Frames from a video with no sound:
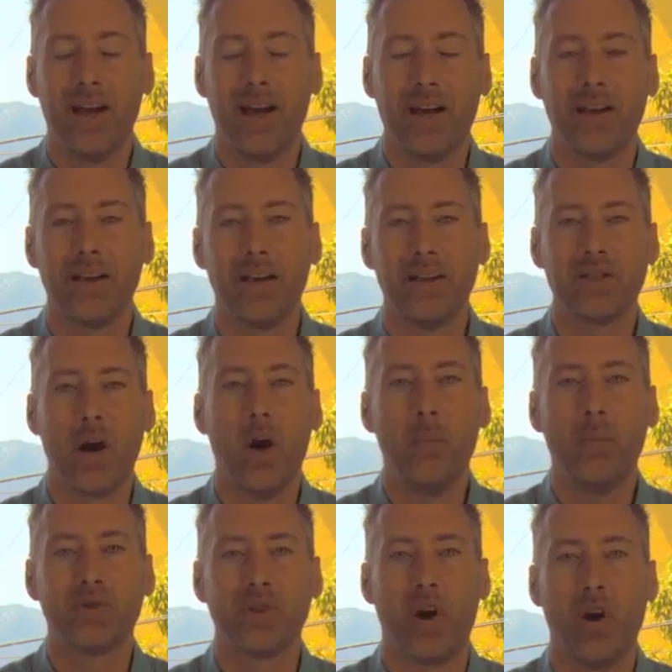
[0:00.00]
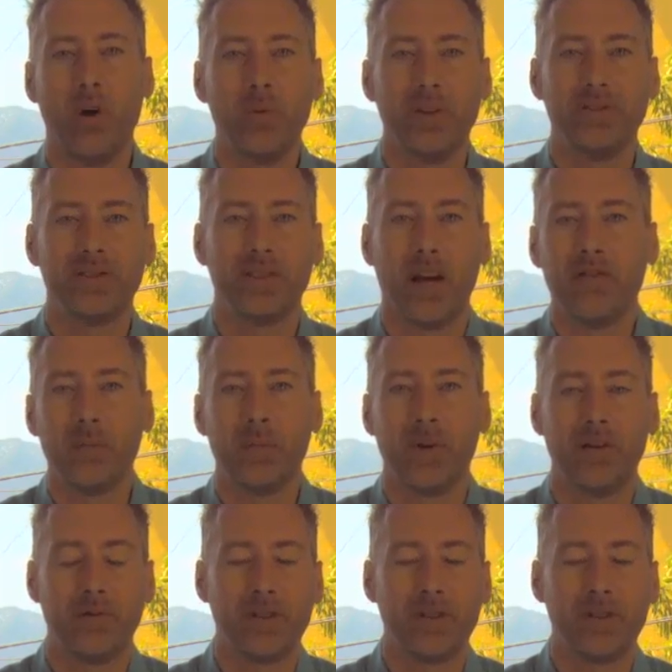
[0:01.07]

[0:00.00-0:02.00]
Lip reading: it's almost always government.